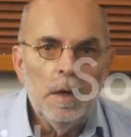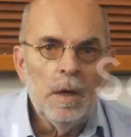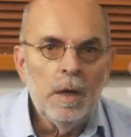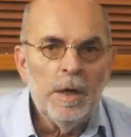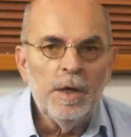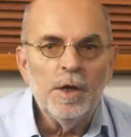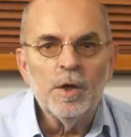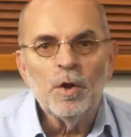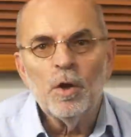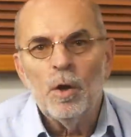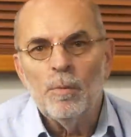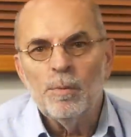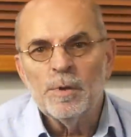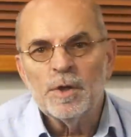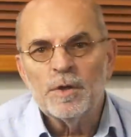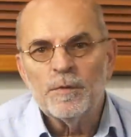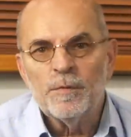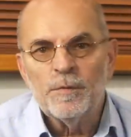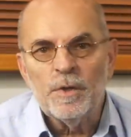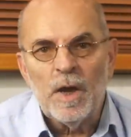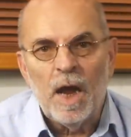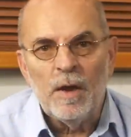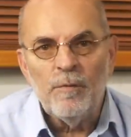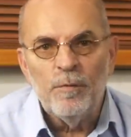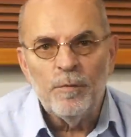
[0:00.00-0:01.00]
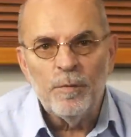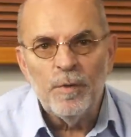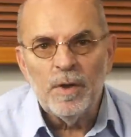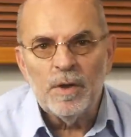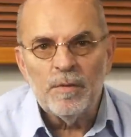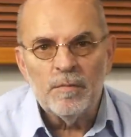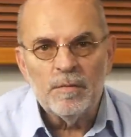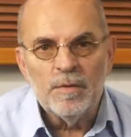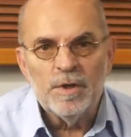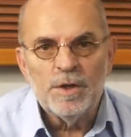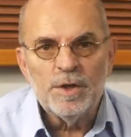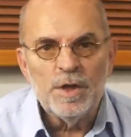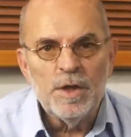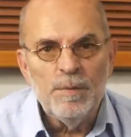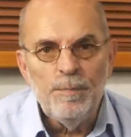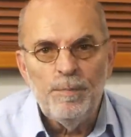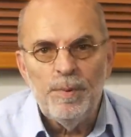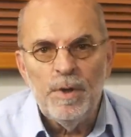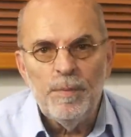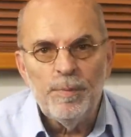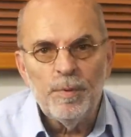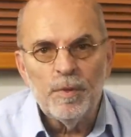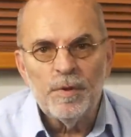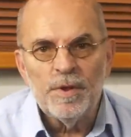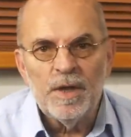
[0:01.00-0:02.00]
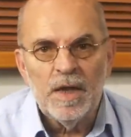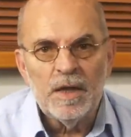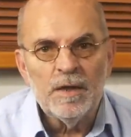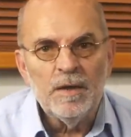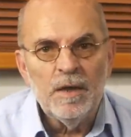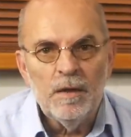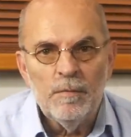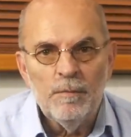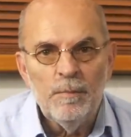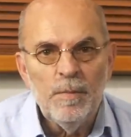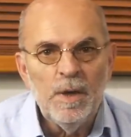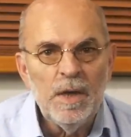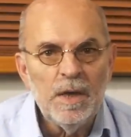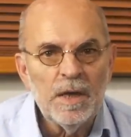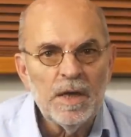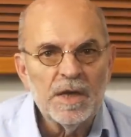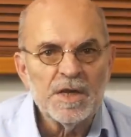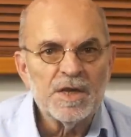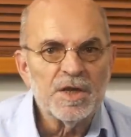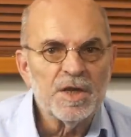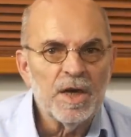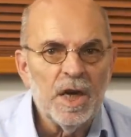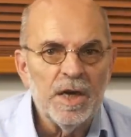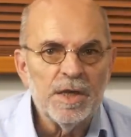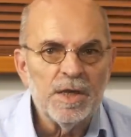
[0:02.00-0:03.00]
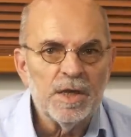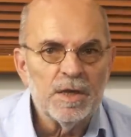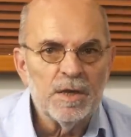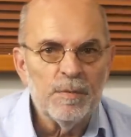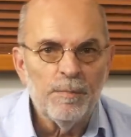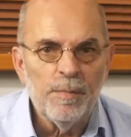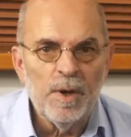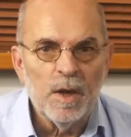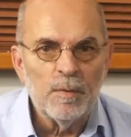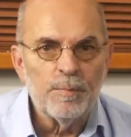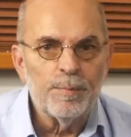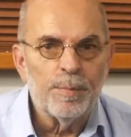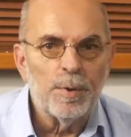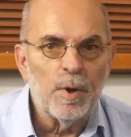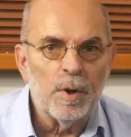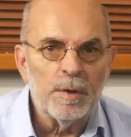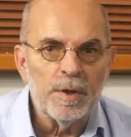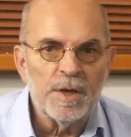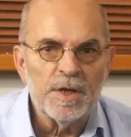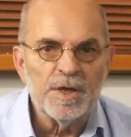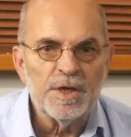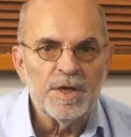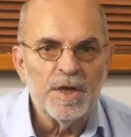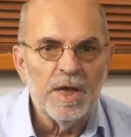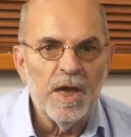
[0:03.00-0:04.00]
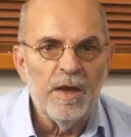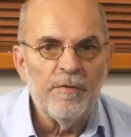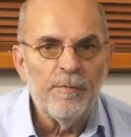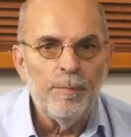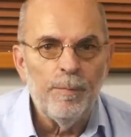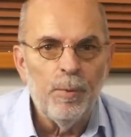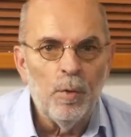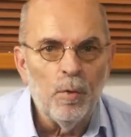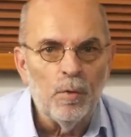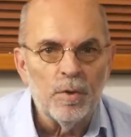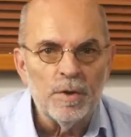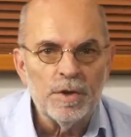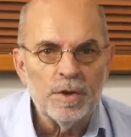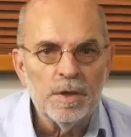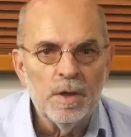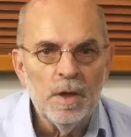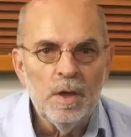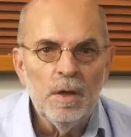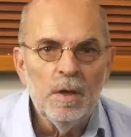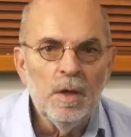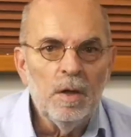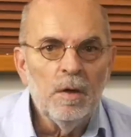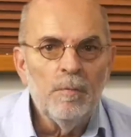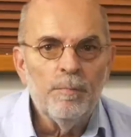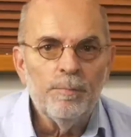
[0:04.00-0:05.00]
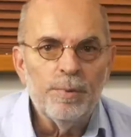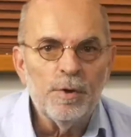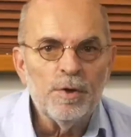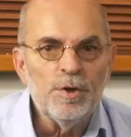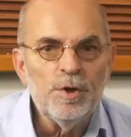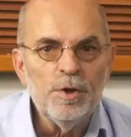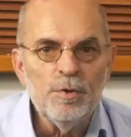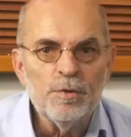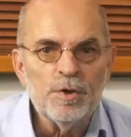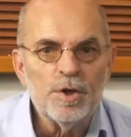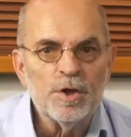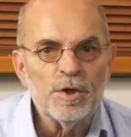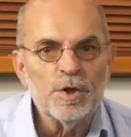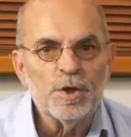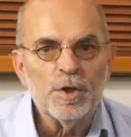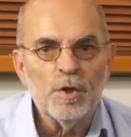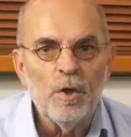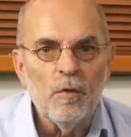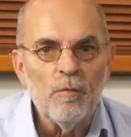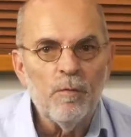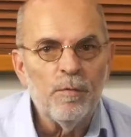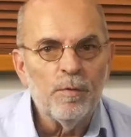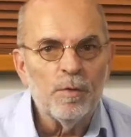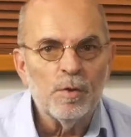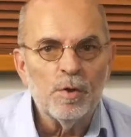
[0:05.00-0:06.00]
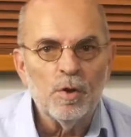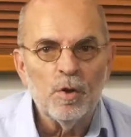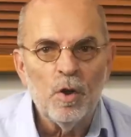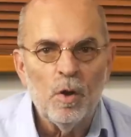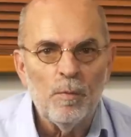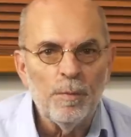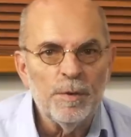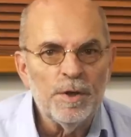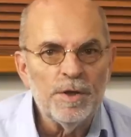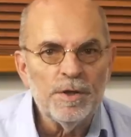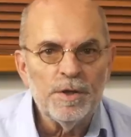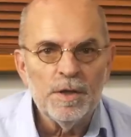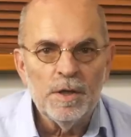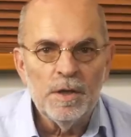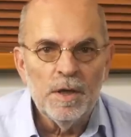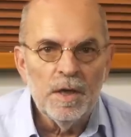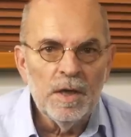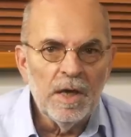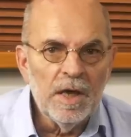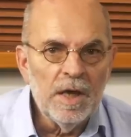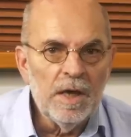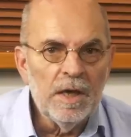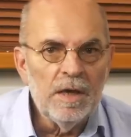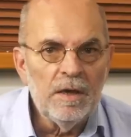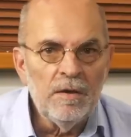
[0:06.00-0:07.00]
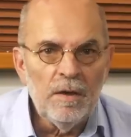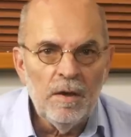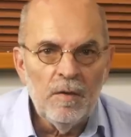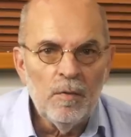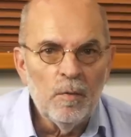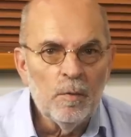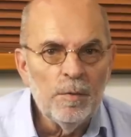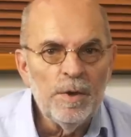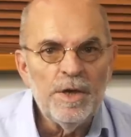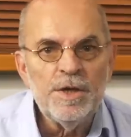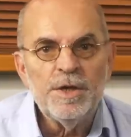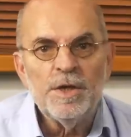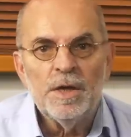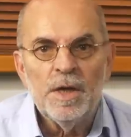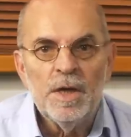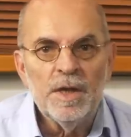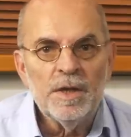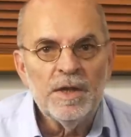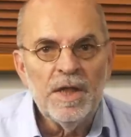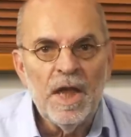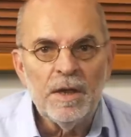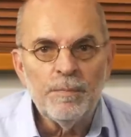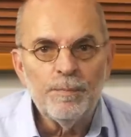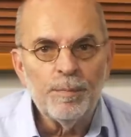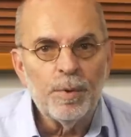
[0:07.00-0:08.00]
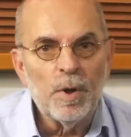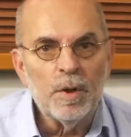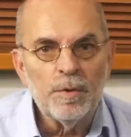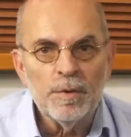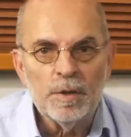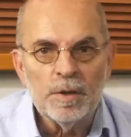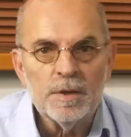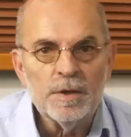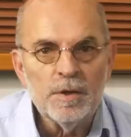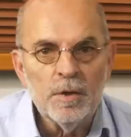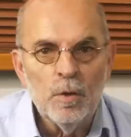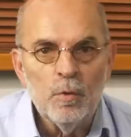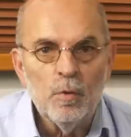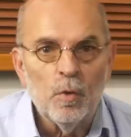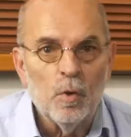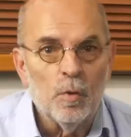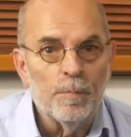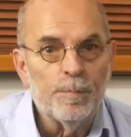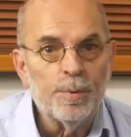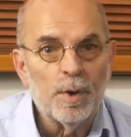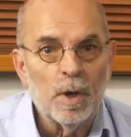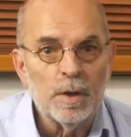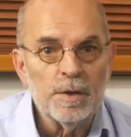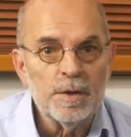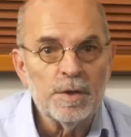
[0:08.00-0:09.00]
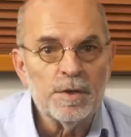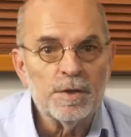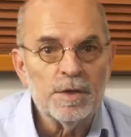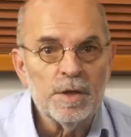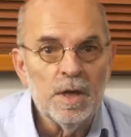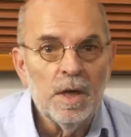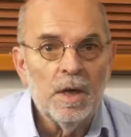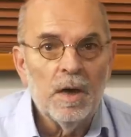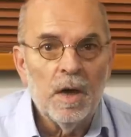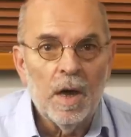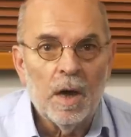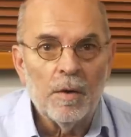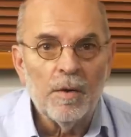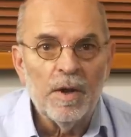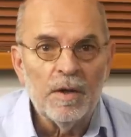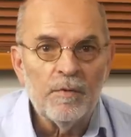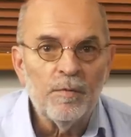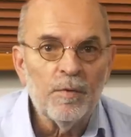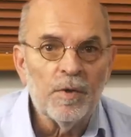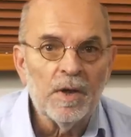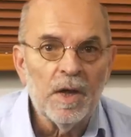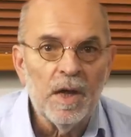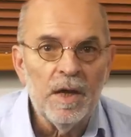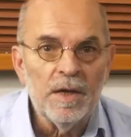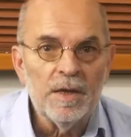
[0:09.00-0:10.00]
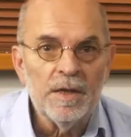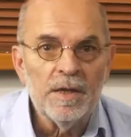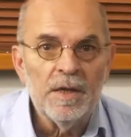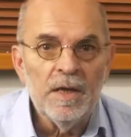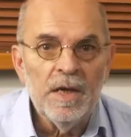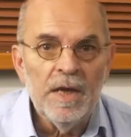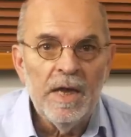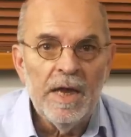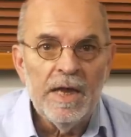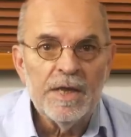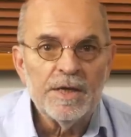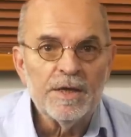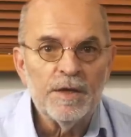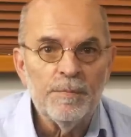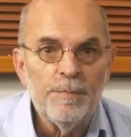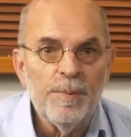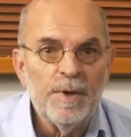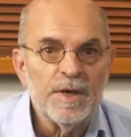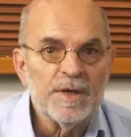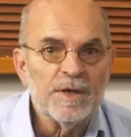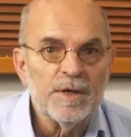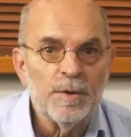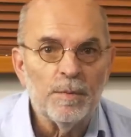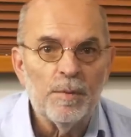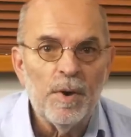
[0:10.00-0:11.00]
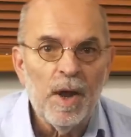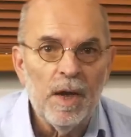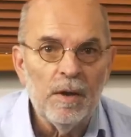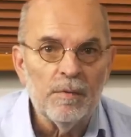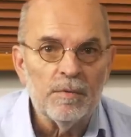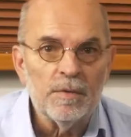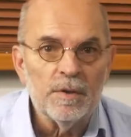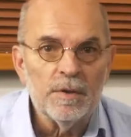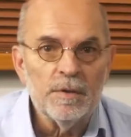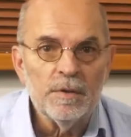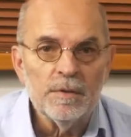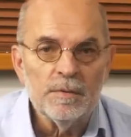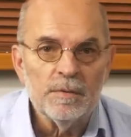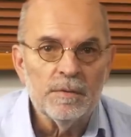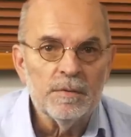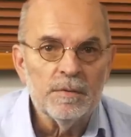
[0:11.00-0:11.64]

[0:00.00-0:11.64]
In the comments, I frequently see people that, being excited about products they have bought, produce a soulful comment in which that product or products are advocated as the best around.